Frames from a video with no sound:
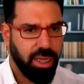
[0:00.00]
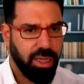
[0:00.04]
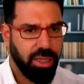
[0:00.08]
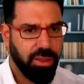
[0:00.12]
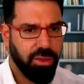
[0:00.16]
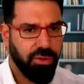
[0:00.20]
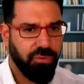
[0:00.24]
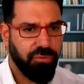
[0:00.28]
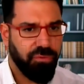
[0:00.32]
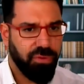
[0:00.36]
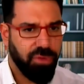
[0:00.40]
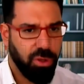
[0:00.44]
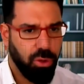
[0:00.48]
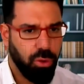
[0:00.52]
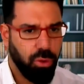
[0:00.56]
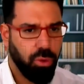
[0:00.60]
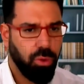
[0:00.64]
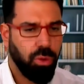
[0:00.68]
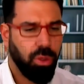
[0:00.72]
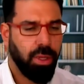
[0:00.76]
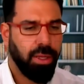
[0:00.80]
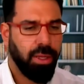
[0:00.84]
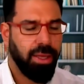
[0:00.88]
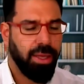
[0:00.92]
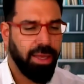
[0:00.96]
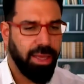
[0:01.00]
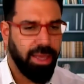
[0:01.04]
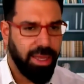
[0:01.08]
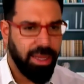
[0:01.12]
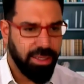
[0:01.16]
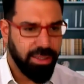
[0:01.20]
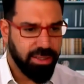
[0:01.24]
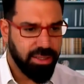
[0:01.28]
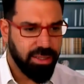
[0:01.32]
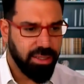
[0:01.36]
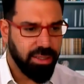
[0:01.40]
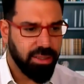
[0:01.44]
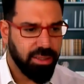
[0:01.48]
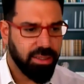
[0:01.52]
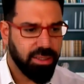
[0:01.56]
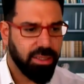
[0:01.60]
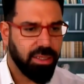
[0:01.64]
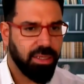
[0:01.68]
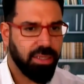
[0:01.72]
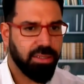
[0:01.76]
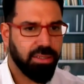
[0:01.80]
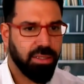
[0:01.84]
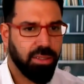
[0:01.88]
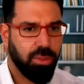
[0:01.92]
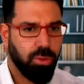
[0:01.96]
In the few
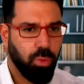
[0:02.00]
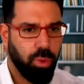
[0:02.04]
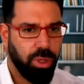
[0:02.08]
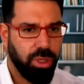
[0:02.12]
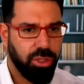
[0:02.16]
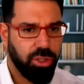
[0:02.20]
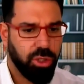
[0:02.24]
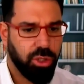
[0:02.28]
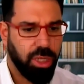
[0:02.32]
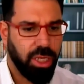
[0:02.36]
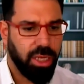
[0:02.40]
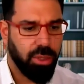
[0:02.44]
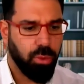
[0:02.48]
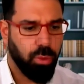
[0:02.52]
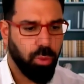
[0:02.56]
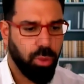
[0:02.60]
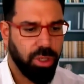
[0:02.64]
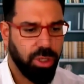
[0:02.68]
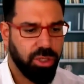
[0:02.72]
instances in which